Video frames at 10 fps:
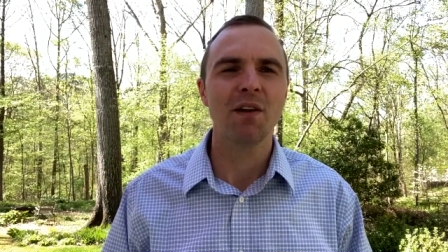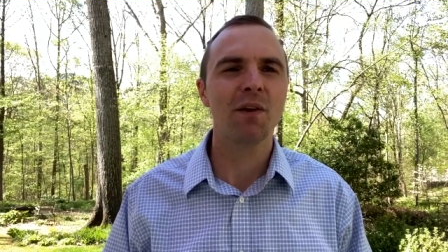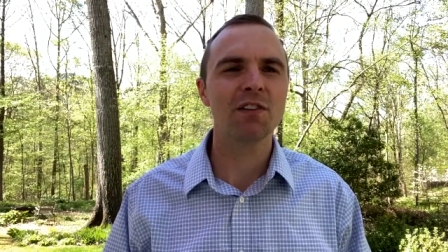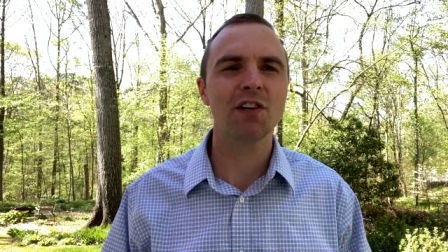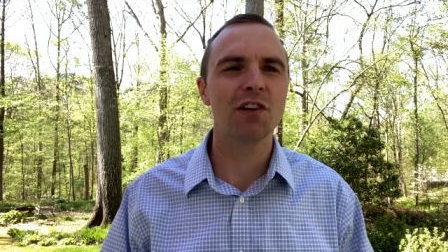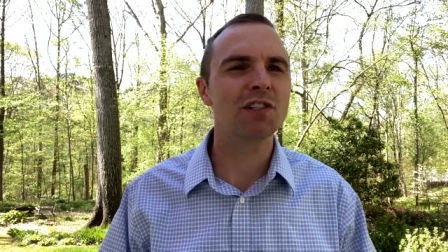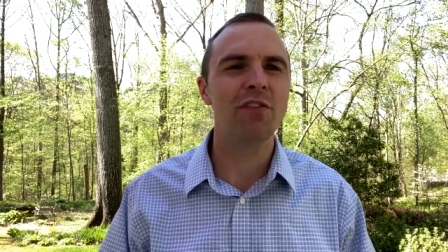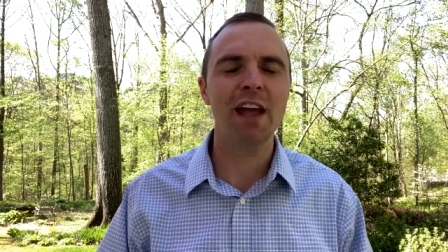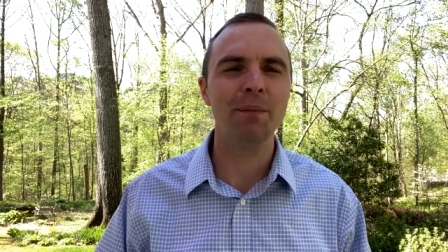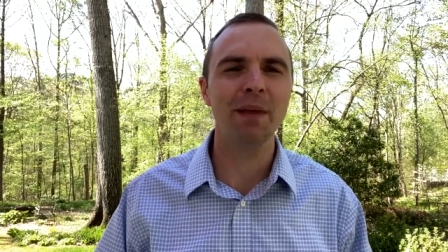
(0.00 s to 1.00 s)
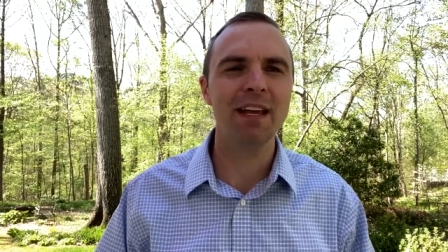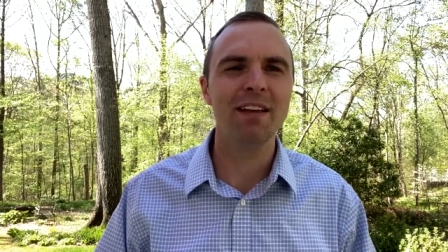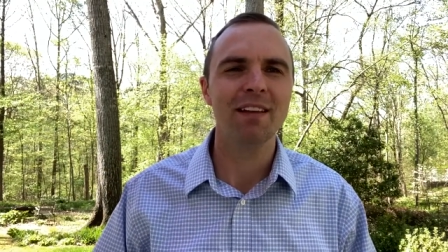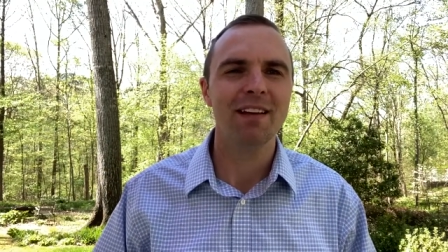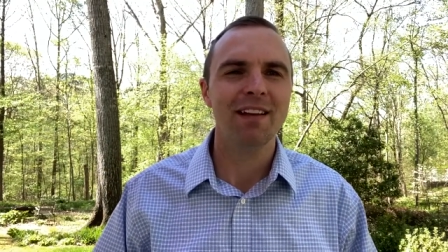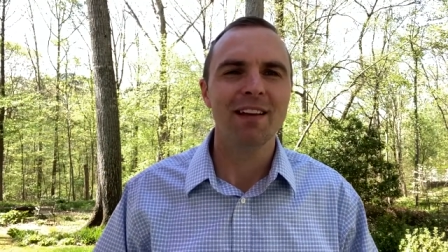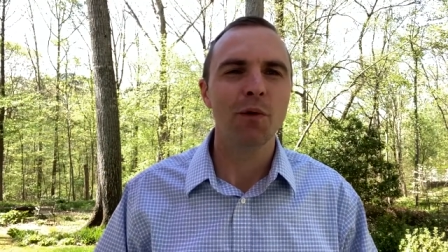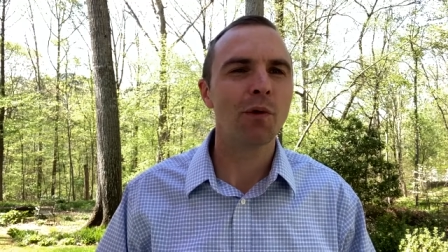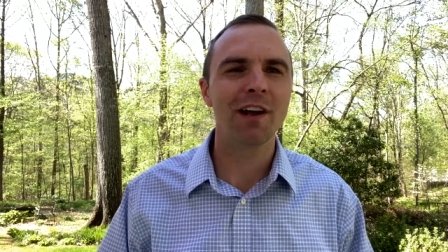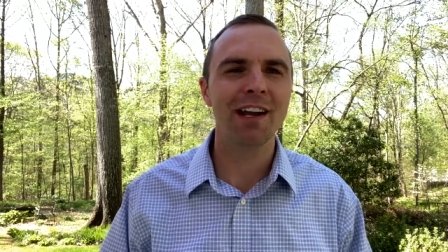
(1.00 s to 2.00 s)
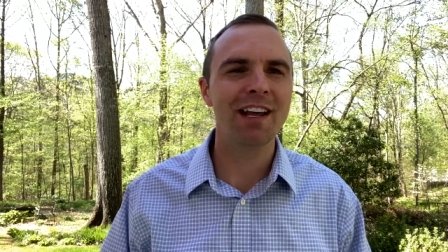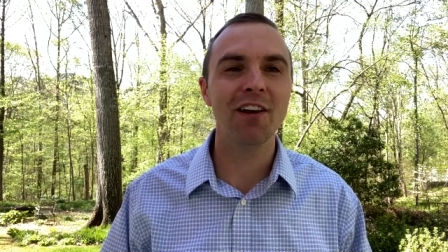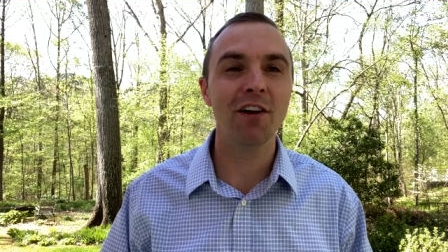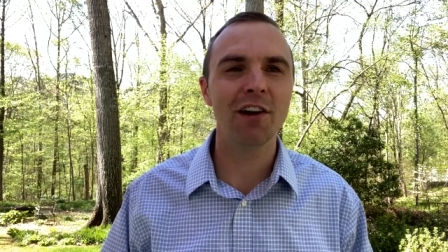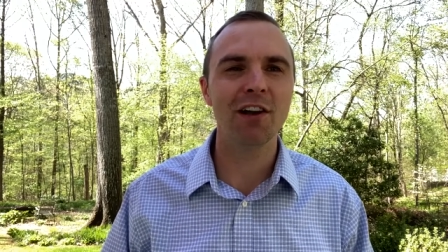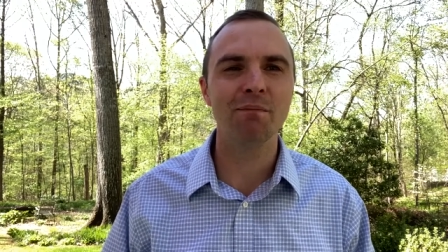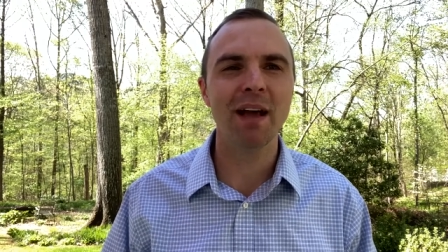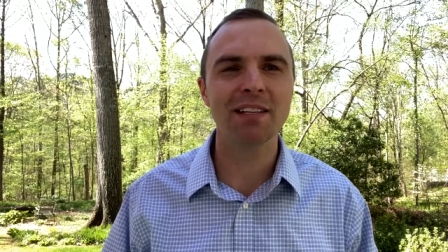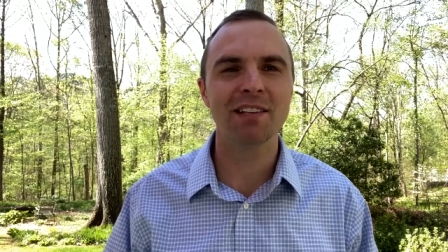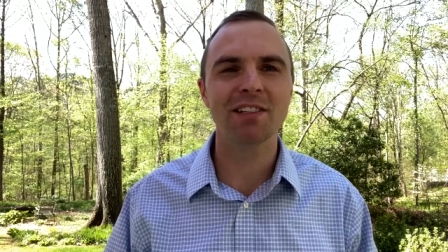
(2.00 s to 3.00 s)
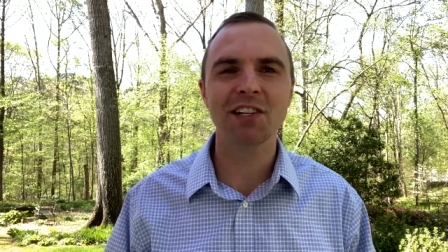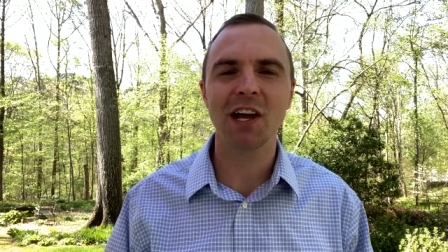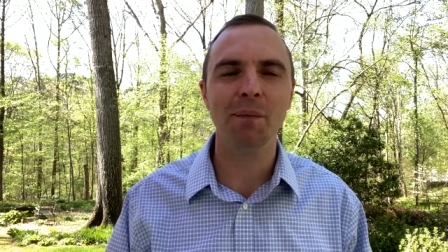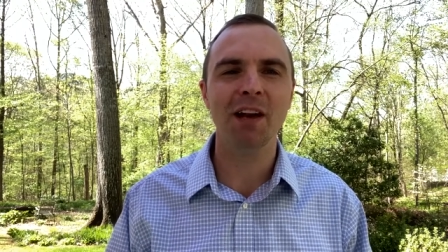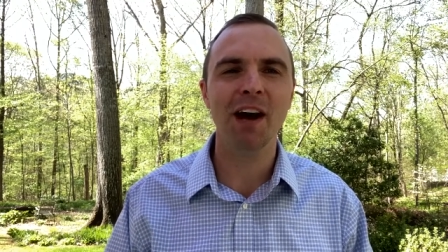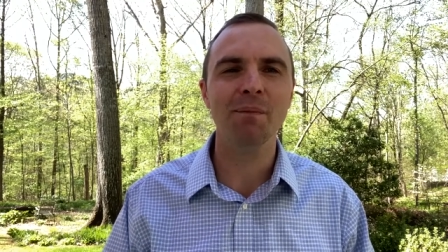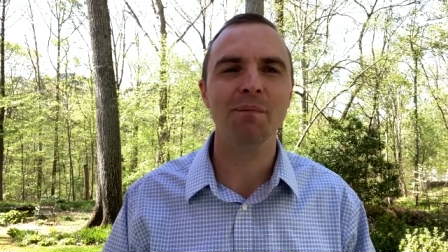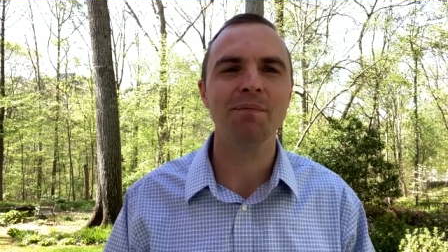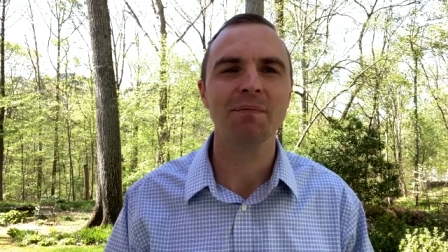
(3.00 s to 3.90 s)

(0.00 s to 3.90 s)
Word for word: Well, church family, we're going to hear a good message coming up.